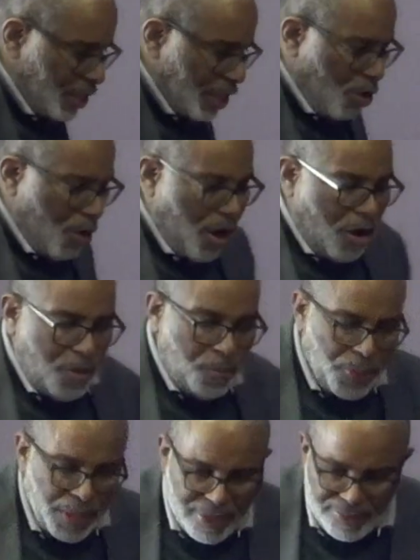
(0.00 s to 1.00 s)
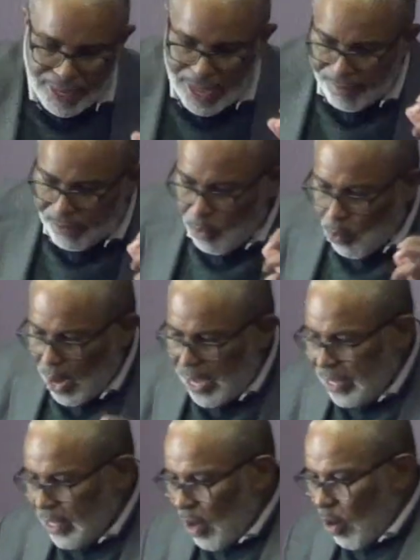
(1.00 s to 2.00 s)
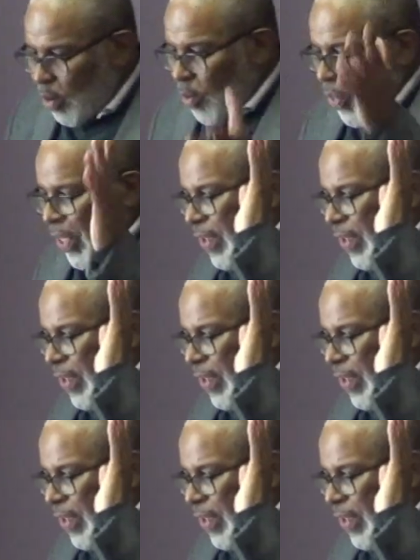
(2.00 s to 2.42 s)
to go on. They have a way to go.